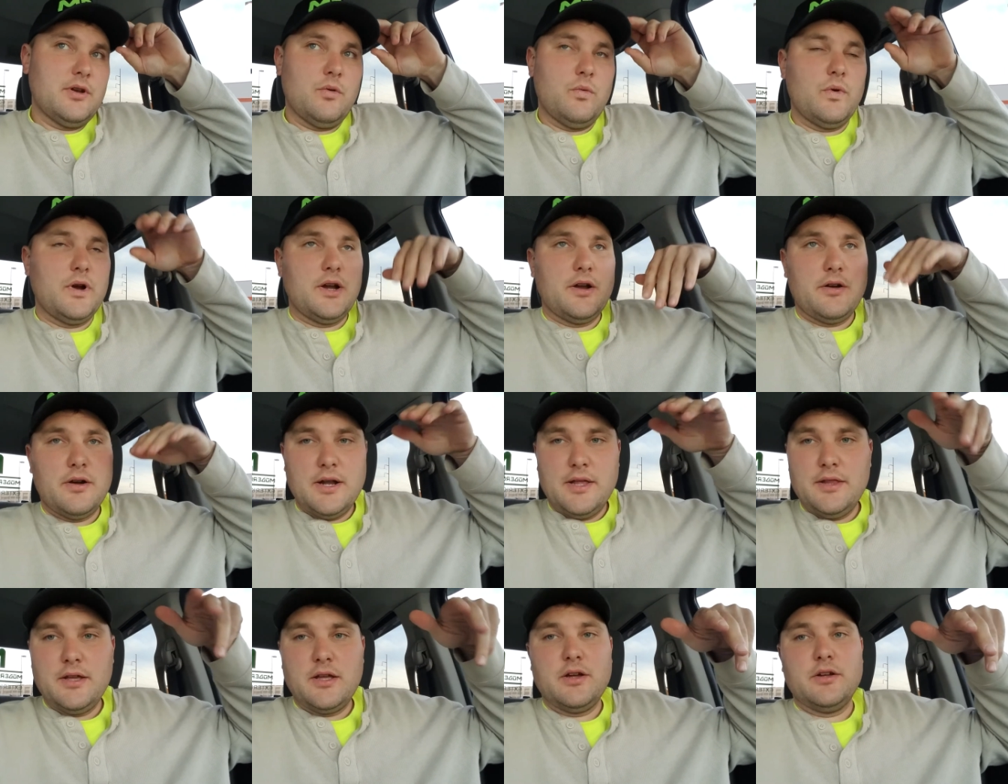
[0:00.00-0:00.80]
where you're
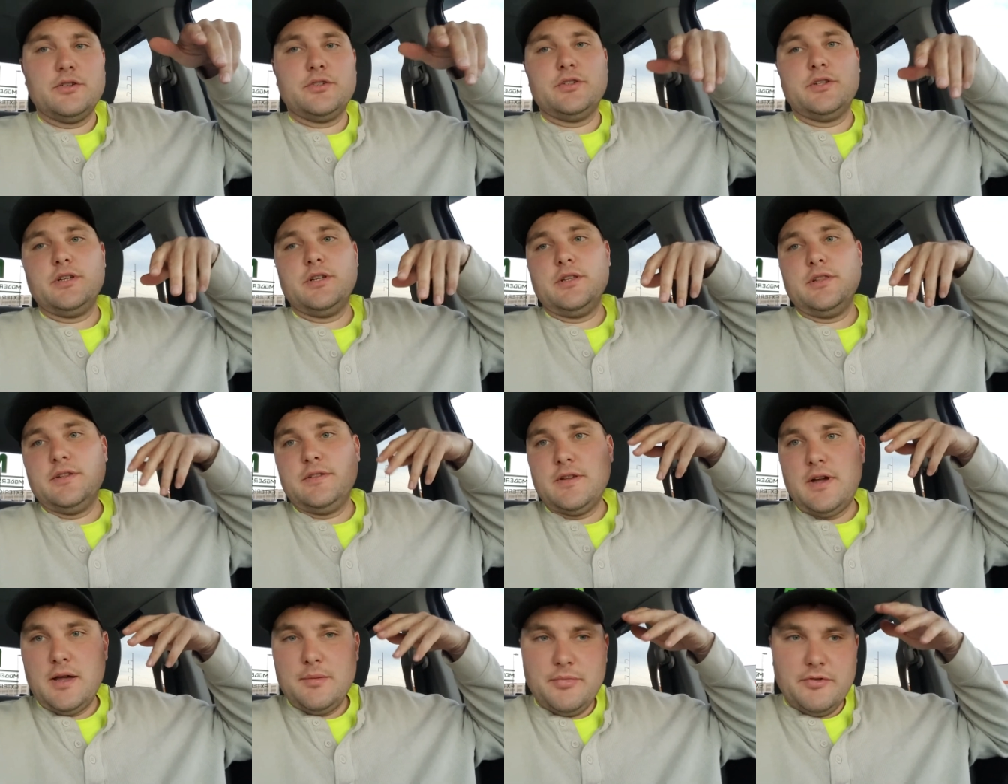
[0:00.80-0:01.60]
at in the country, the
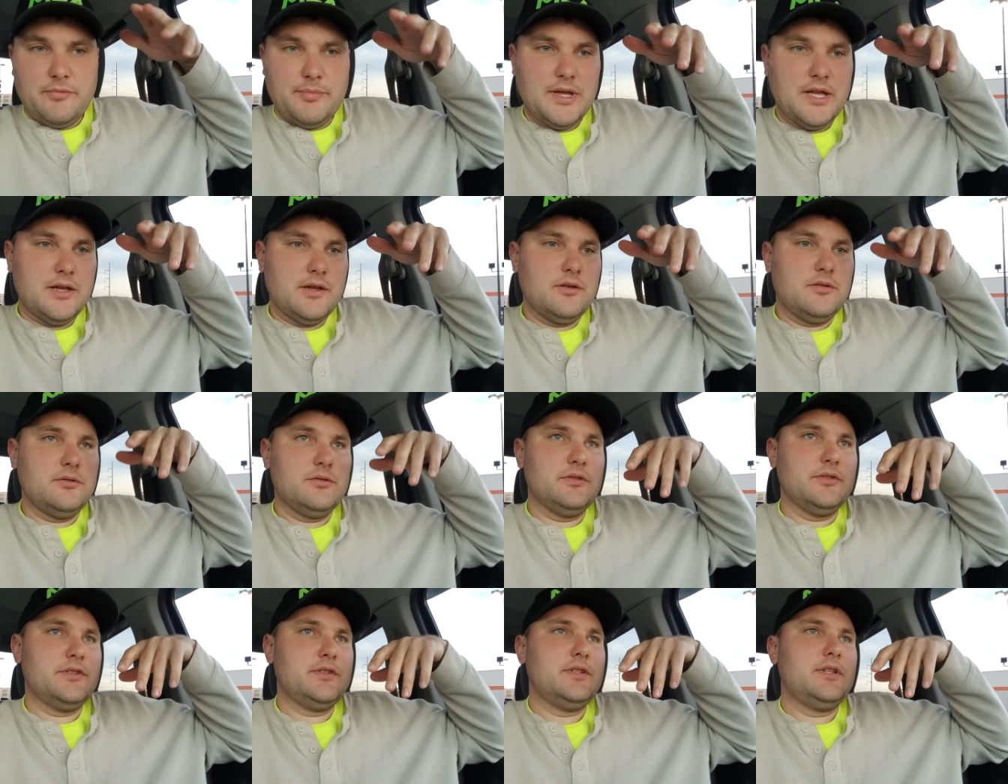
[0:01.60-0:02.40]
type of
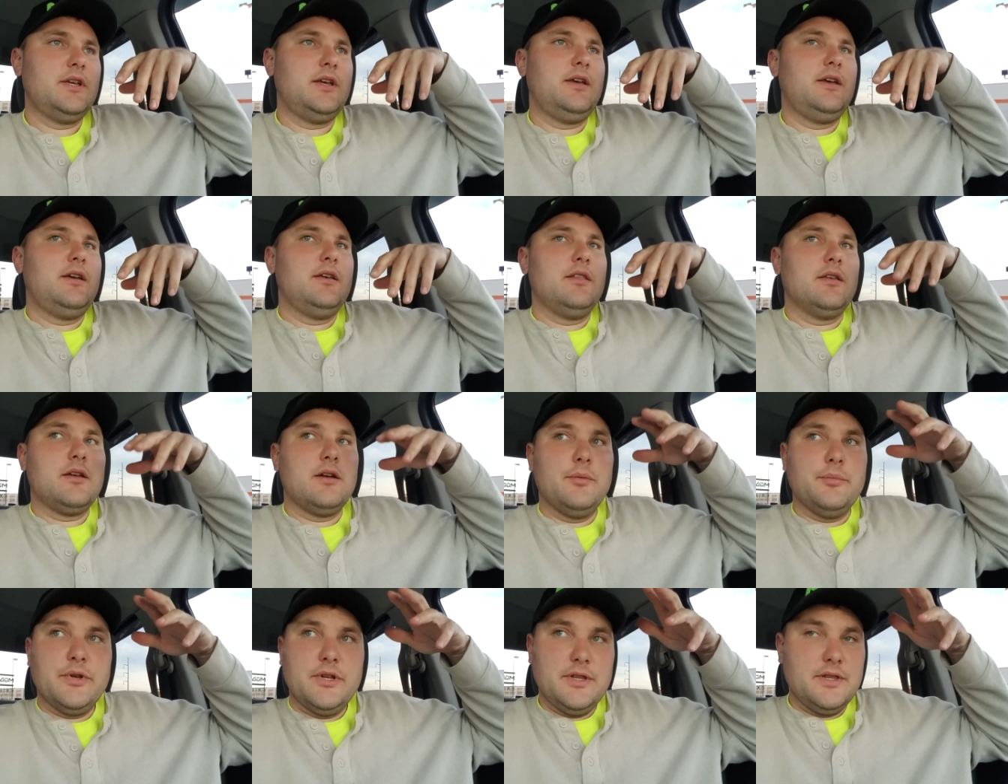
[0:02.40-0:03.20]
panels, the
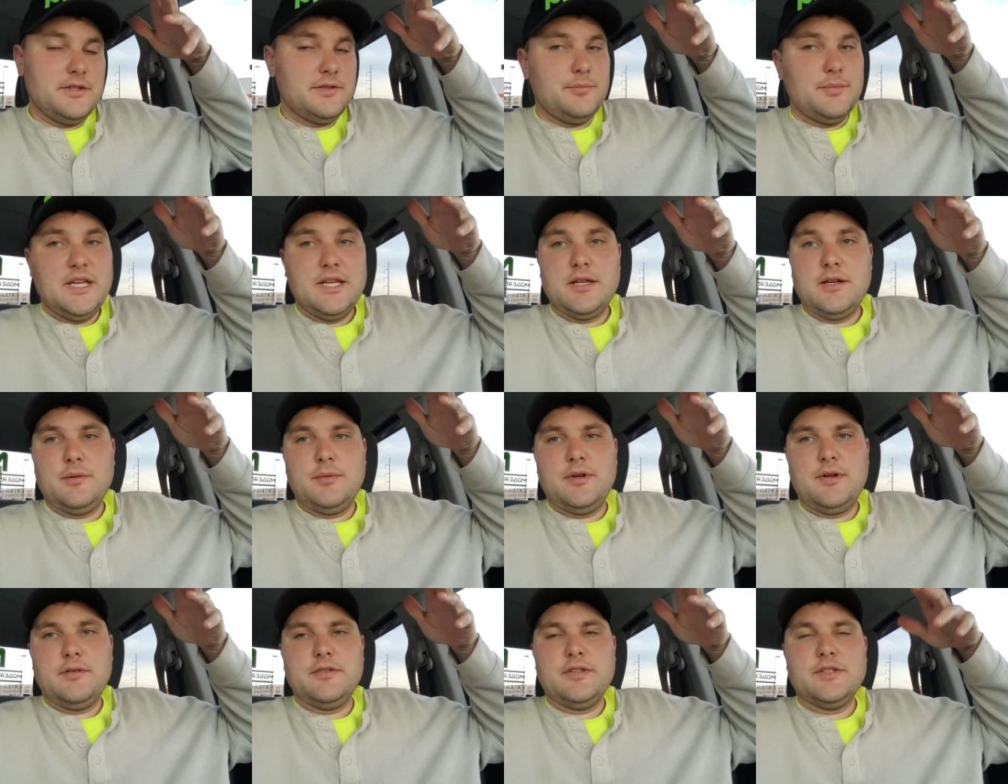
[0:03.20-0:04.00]
company that's making them,
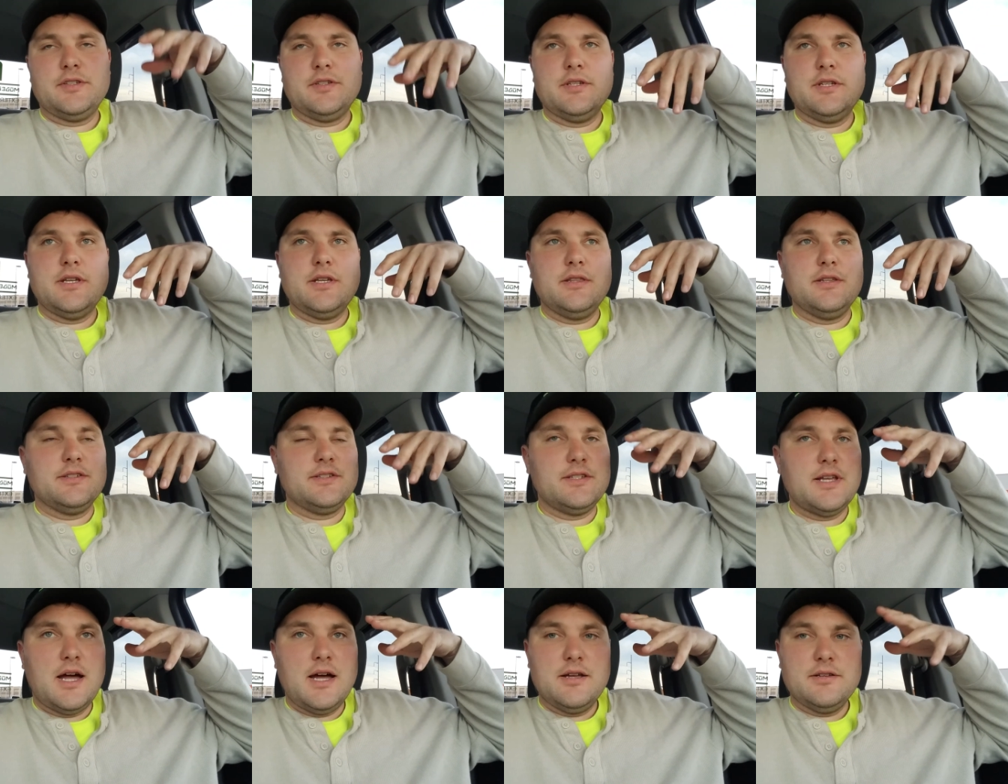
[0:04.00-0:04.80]
obviously, the
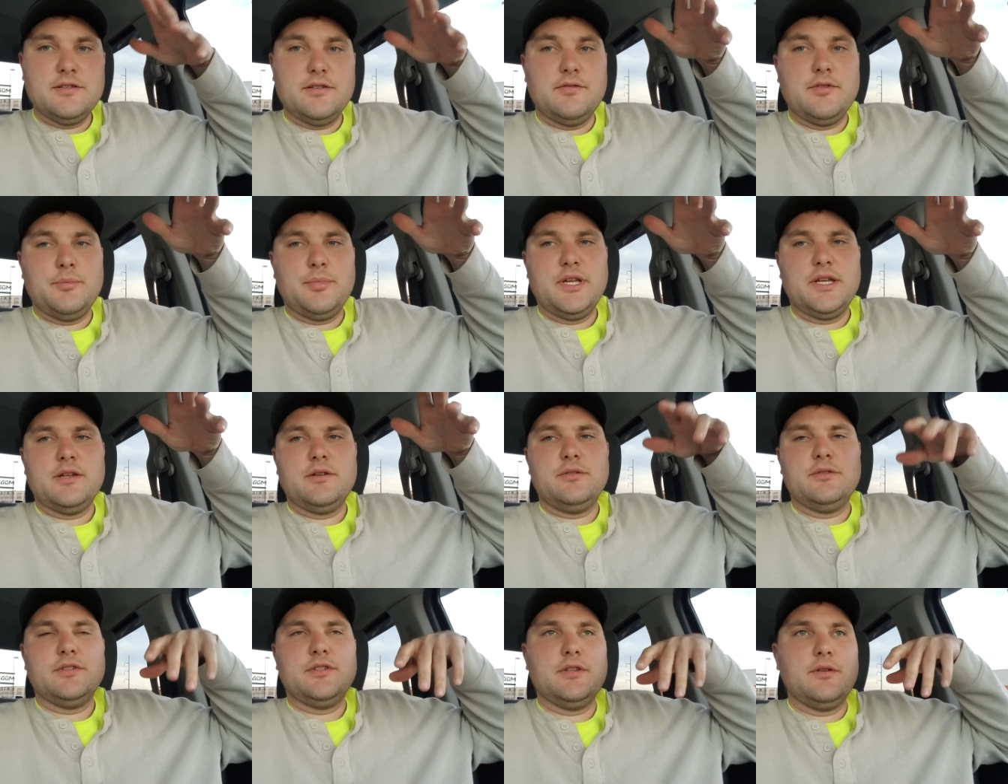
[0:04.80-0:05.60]
size of the
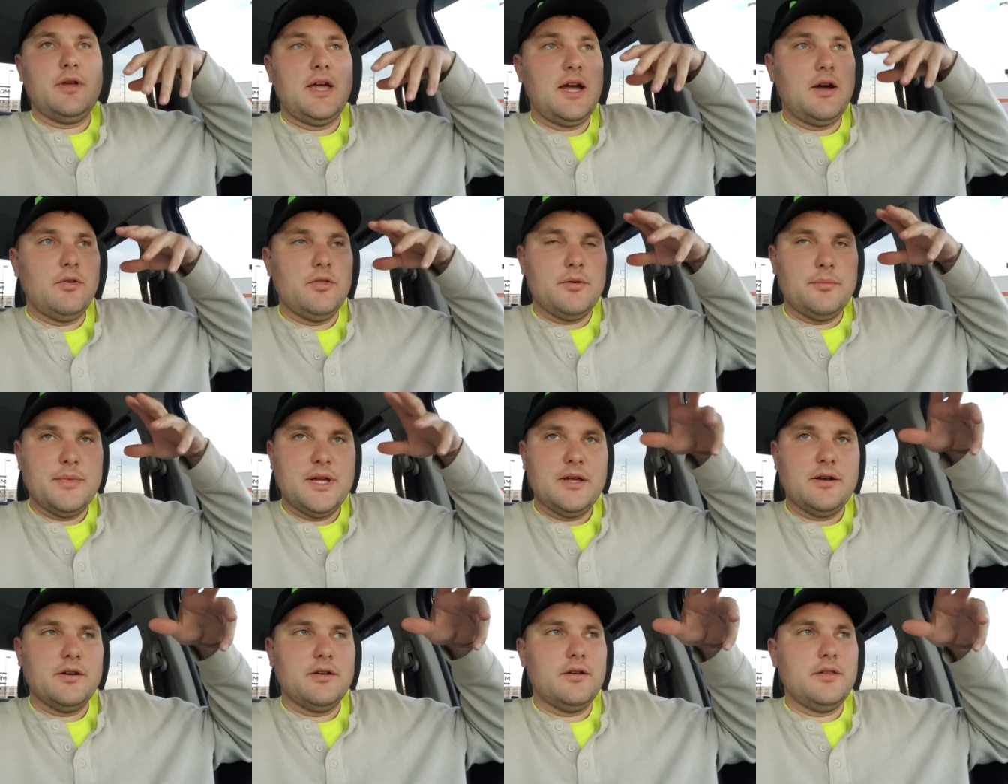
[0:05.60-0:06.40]
panels, how they're
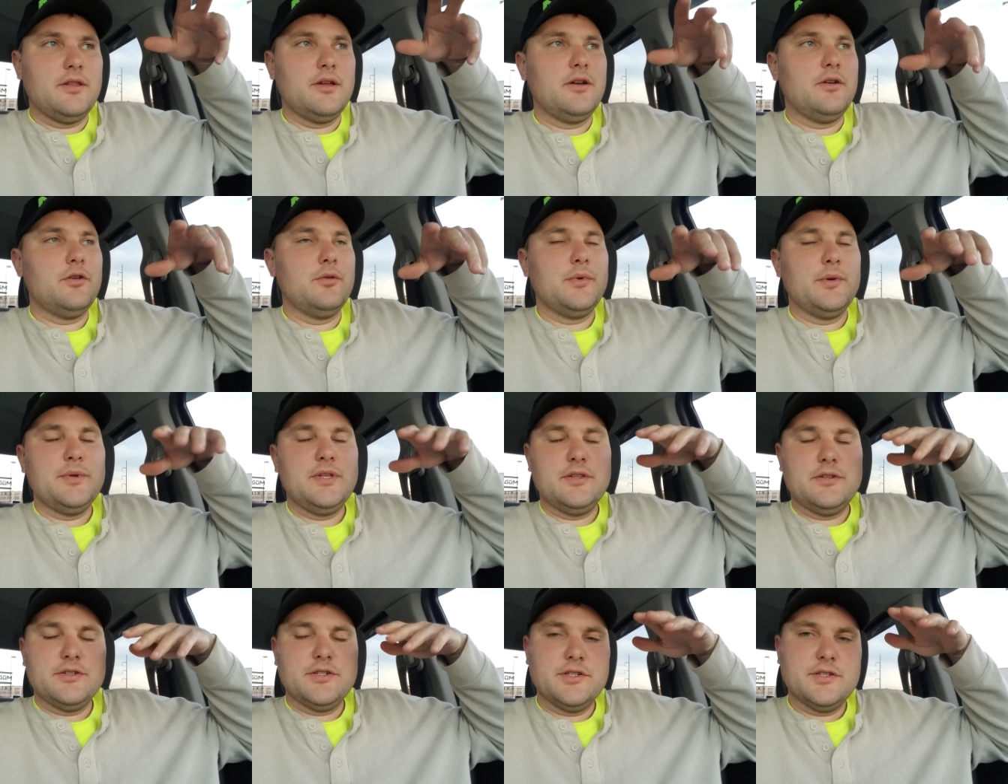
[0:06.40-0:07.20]
mounted on the home. I
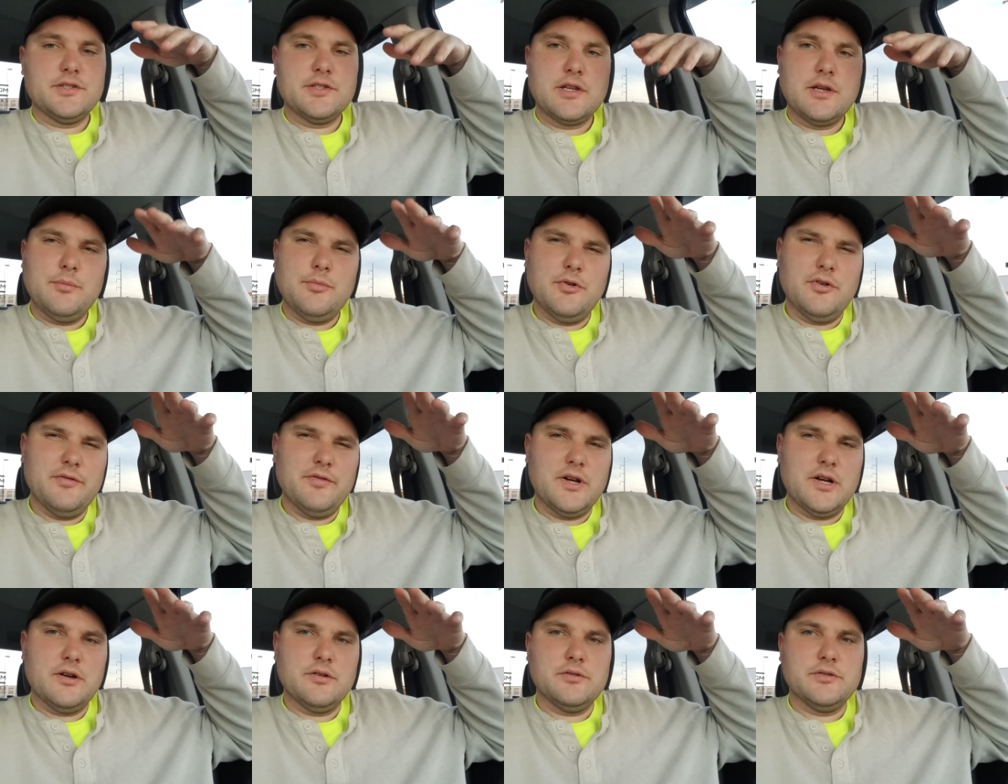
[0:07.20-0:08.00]
mean, there's just a couple
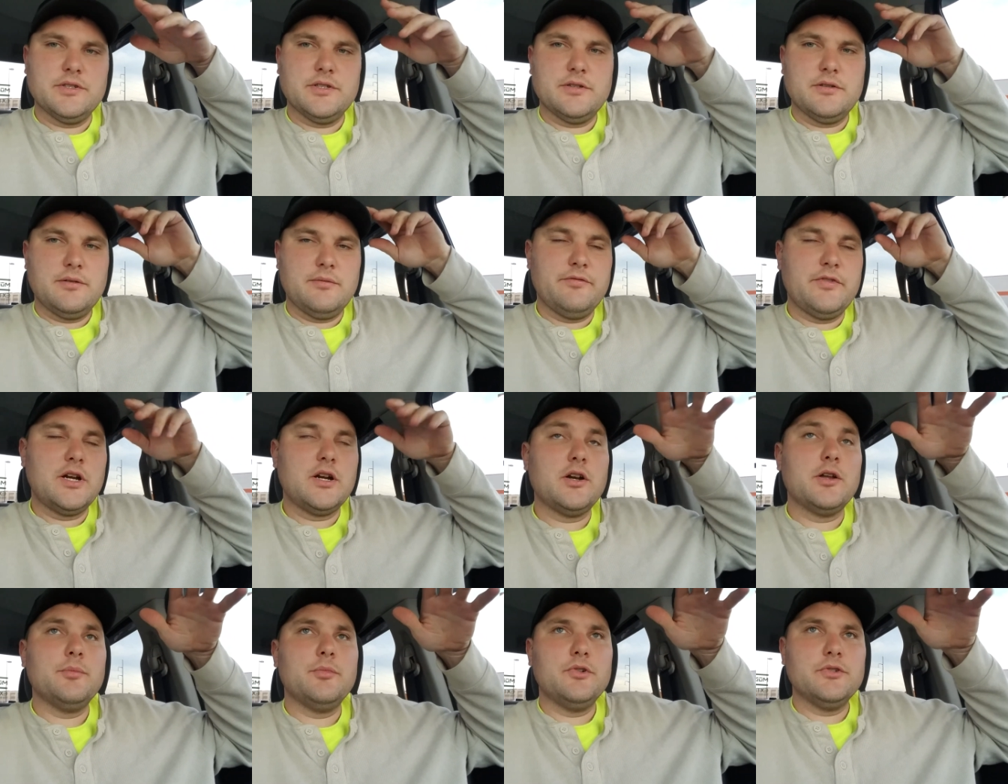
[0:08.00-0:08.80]
of variables
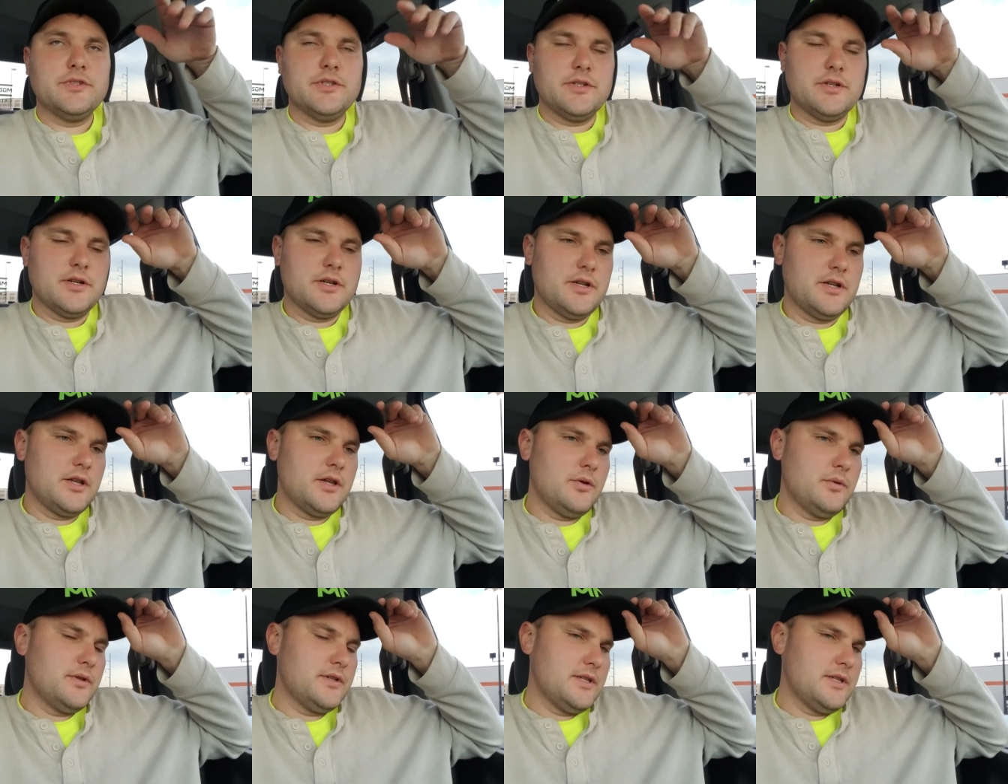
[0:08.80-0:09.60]
that are going to go